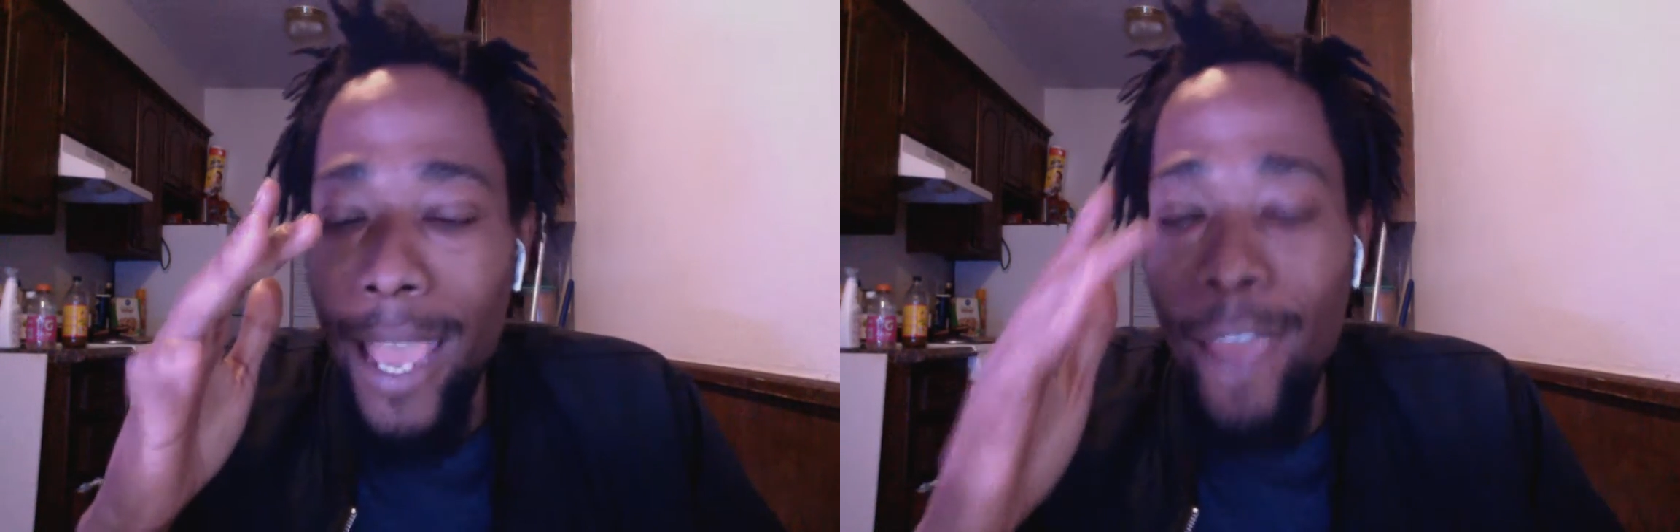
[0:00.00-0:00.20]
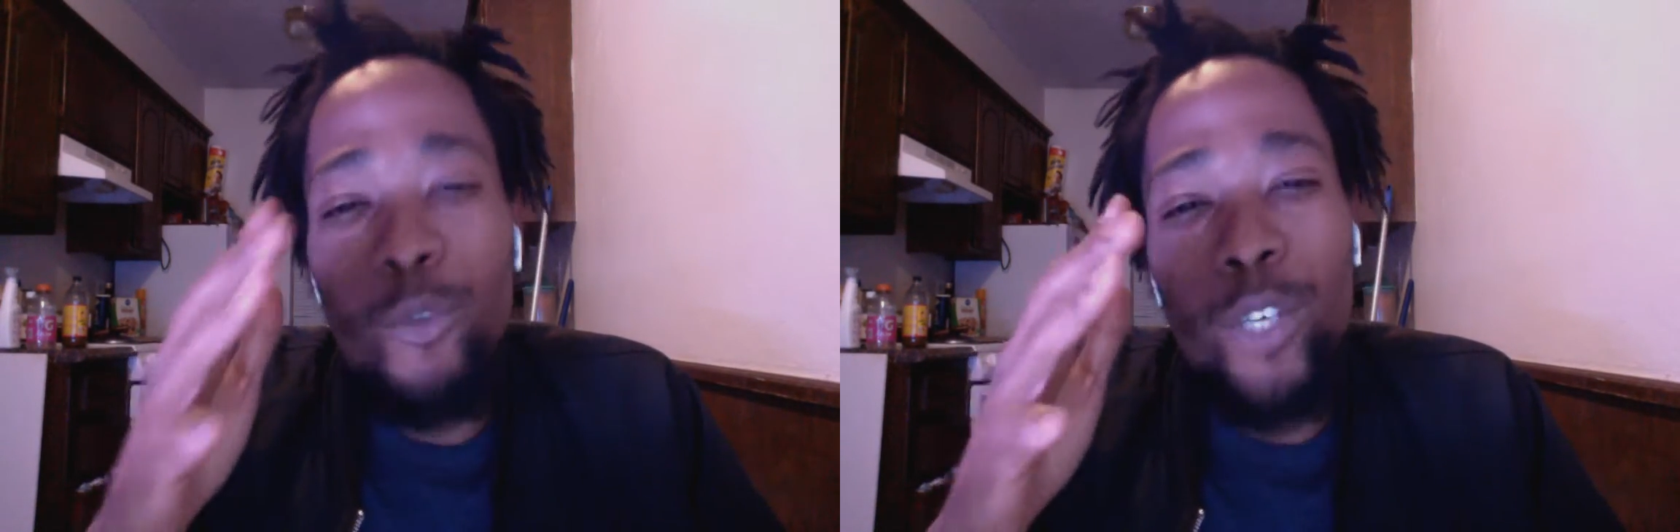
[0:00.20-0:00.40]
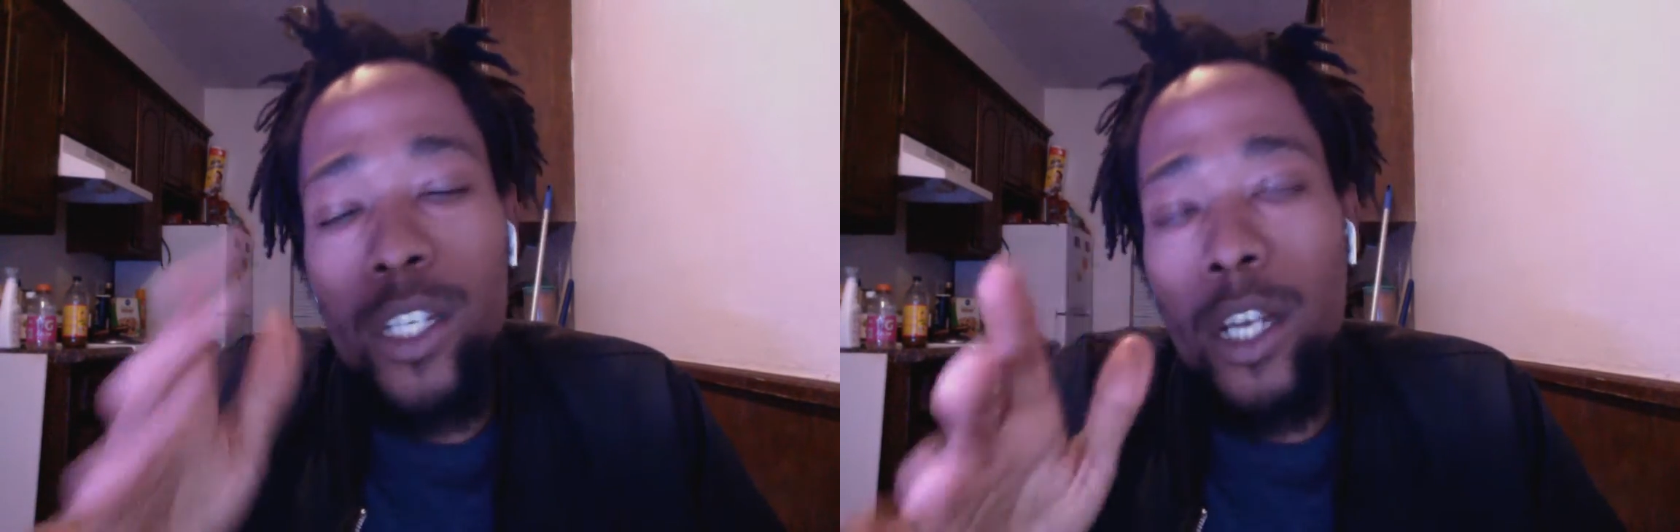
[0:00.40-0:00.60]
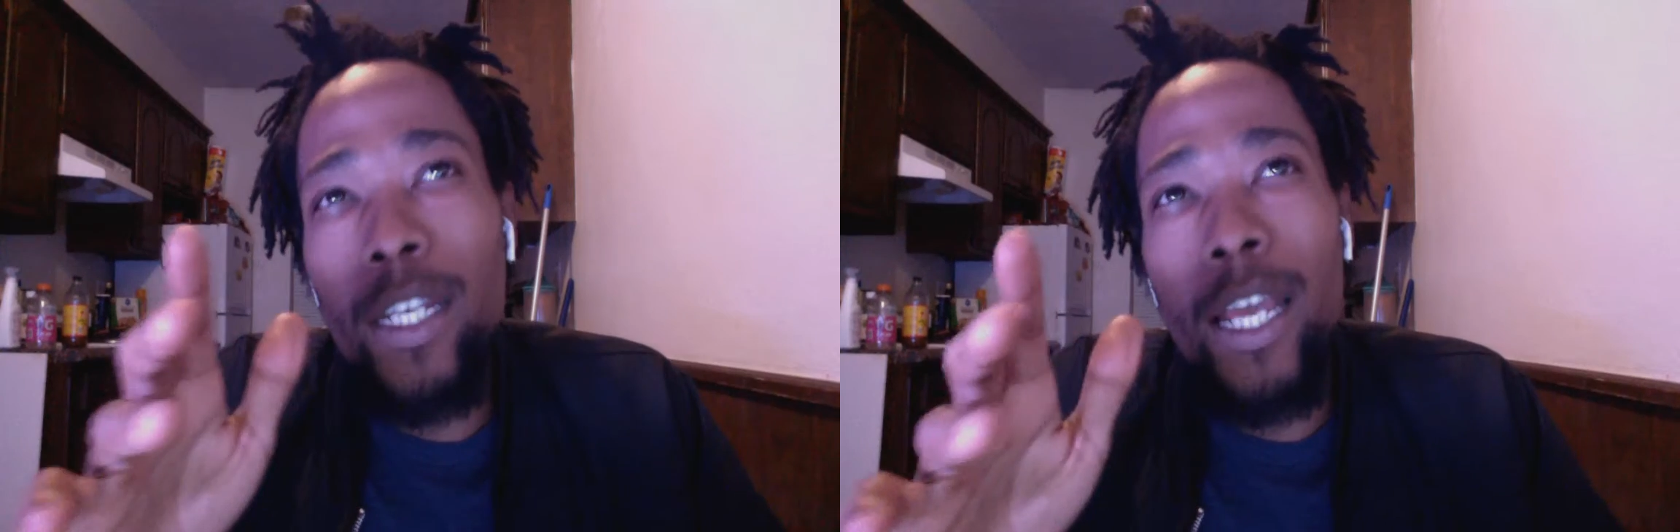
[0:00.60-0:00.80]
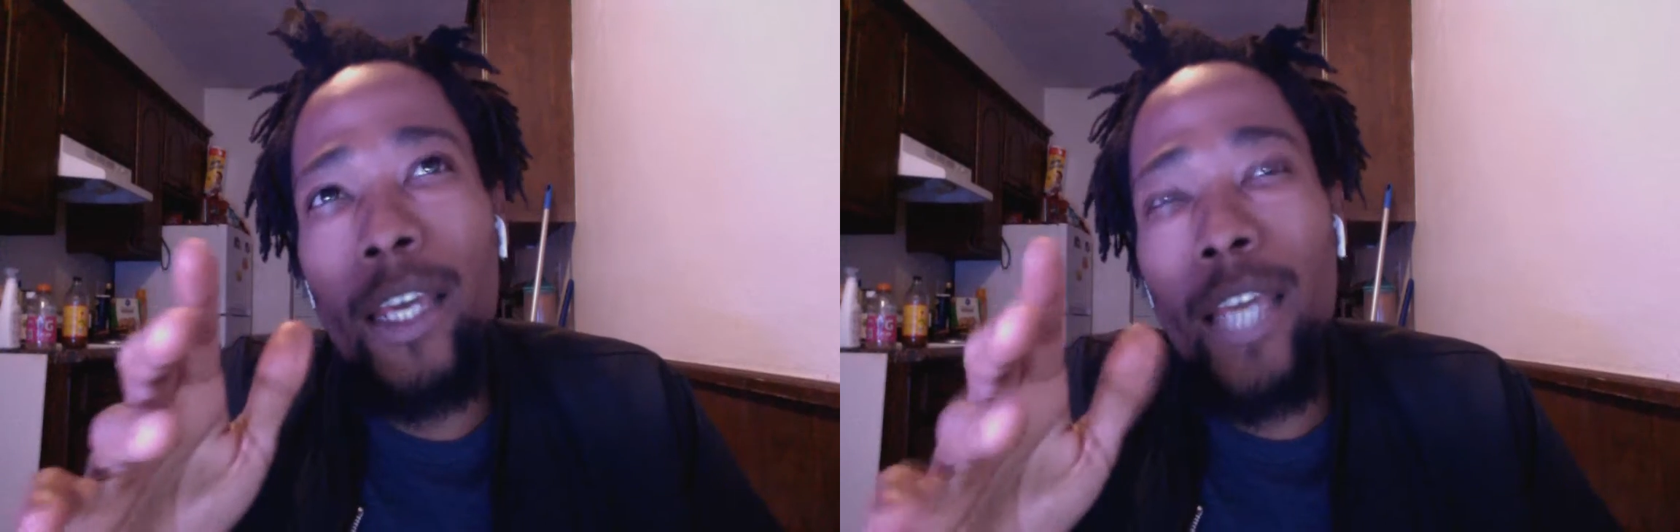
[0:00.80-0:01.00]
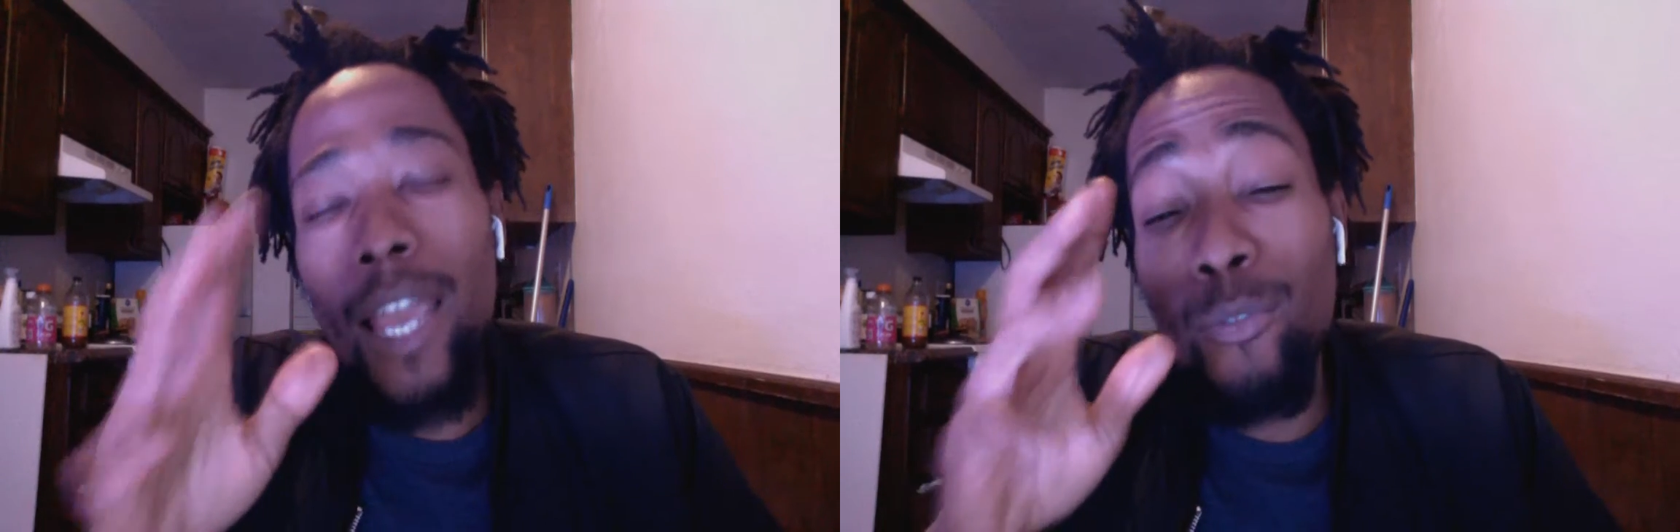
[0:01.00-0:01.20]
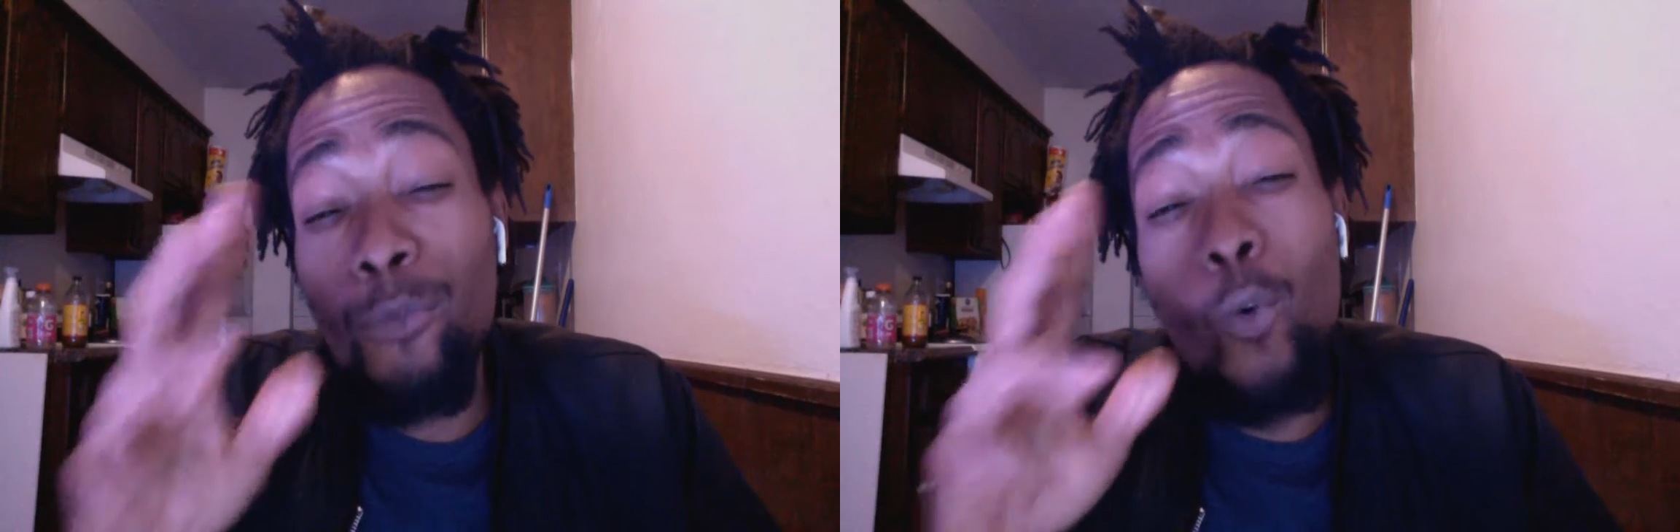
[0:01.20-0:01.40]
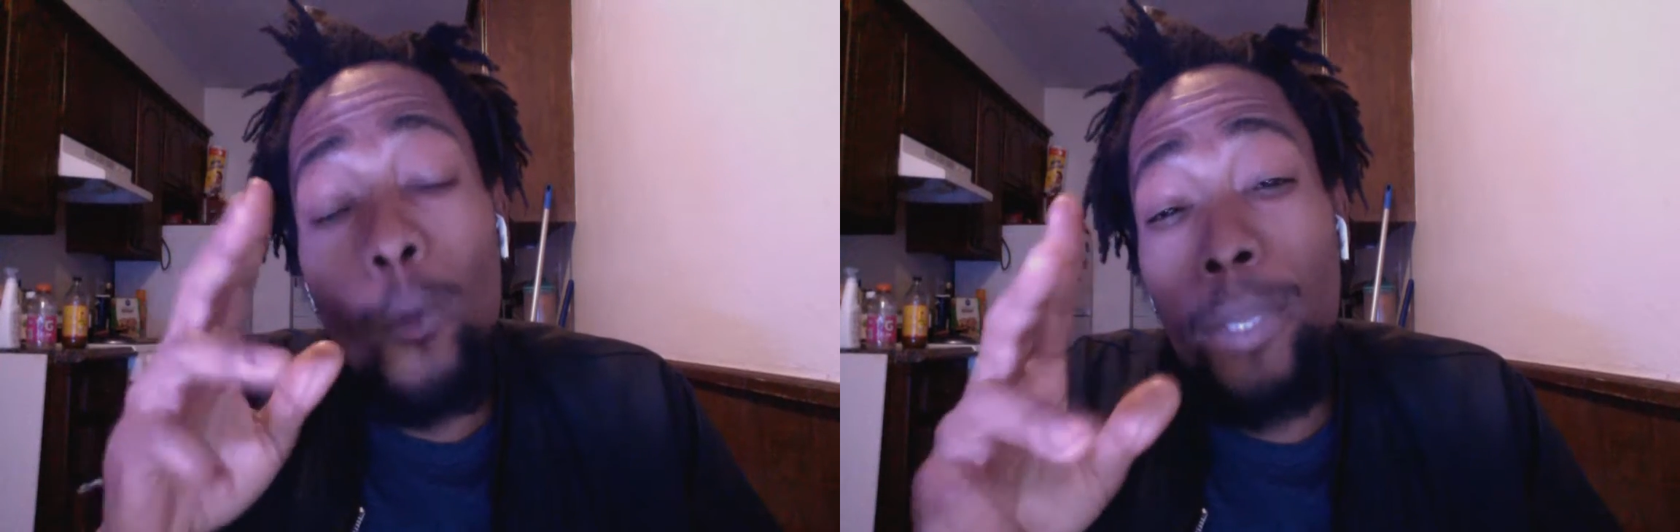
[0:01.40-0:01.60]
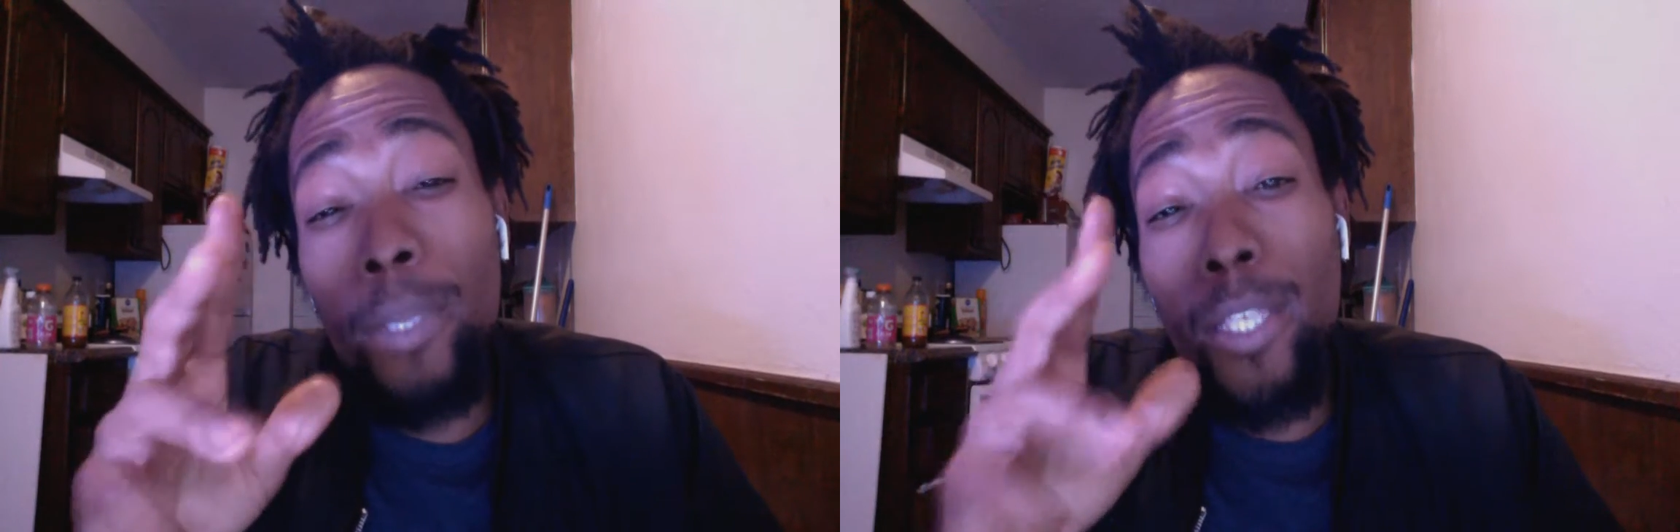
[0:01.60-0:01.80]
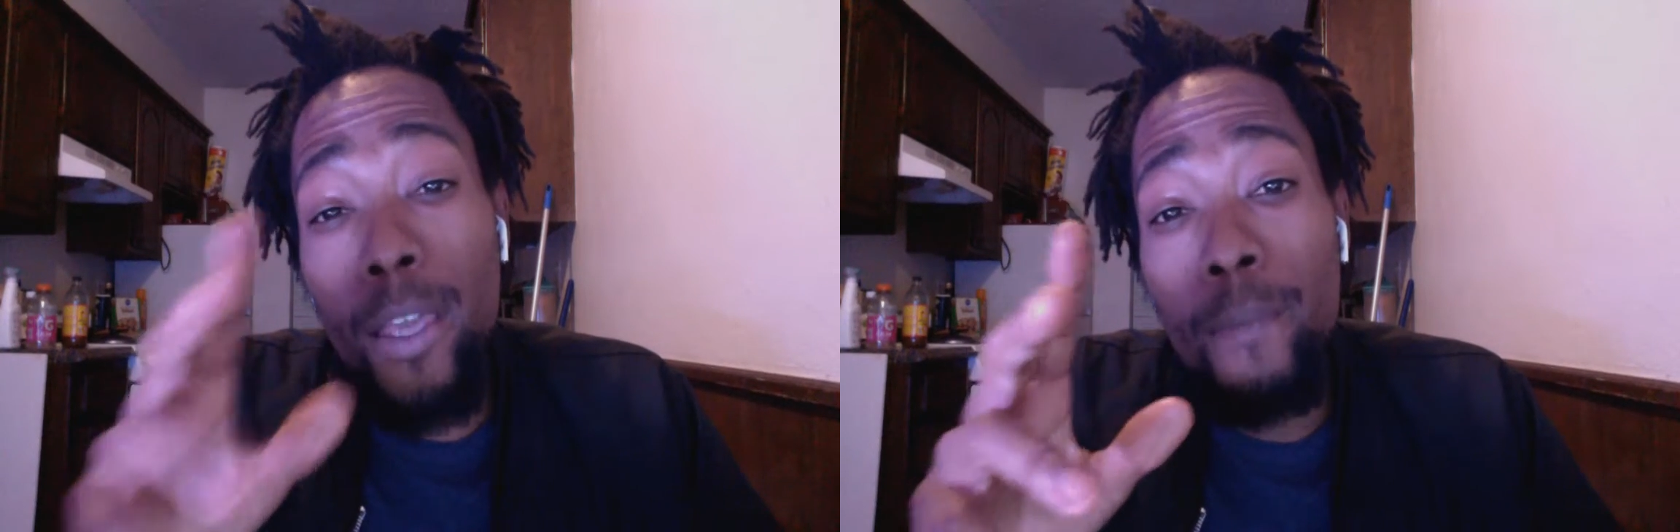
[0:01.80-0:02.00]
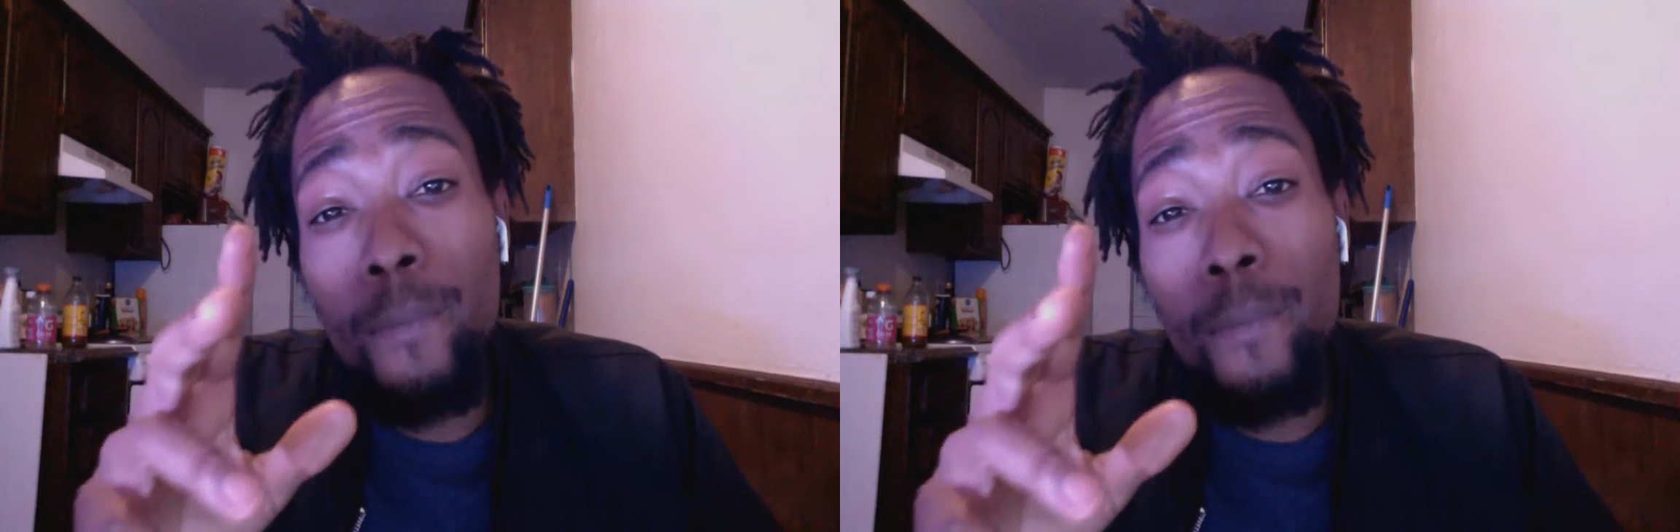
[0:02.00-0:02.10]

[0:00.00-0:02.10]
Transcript: Every Sunday at 4 p.m.,